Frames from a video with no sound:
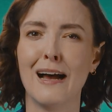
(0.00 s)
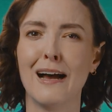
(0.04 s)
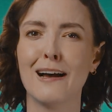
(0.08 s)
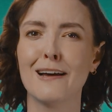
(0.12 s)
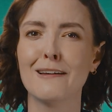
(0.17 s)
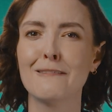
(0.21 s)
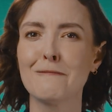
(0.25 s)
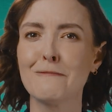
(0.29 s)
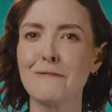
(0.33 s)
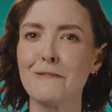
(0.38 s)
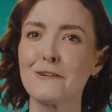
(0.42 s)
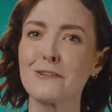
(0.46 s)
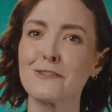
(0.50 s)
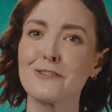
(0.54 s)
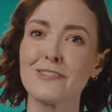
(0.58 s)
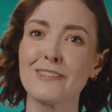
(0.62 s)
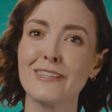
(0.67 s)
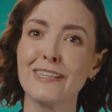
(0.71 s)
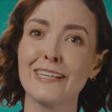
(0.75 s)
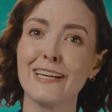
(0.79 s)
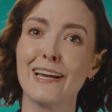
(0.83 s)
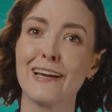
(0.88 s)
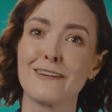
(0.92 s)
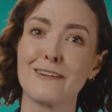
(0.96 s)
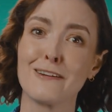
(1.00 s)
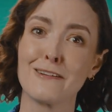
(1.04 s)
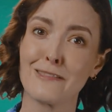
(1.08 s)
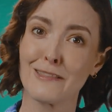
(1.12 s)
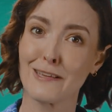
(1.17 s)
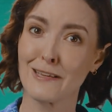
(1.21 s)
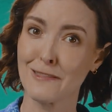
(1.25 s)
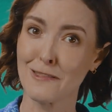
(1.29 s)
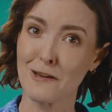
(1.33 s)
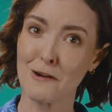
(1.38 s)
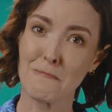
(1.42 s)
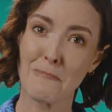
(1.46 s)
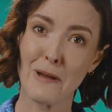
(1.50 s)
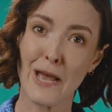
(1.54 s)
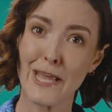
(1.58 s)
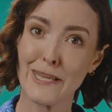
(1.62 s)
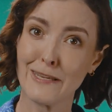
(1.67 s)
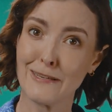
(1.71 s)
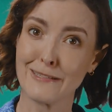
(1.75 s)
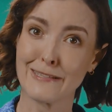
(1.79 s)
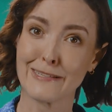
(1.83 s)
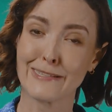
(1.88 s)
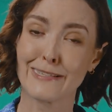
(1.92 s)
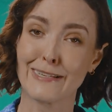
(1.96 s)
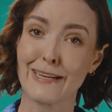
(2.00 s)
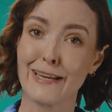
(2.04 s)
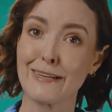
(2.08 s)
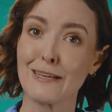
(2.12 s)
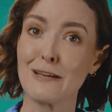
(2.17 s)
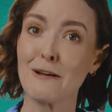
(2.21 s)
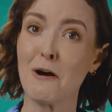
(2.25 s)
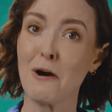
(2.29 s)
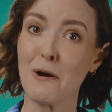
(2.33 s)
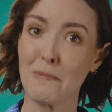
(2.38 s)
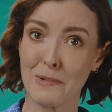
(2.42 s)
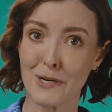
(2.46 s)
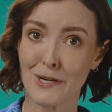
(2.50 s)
Unfortunately, I don't think they'll pay you to study hobbit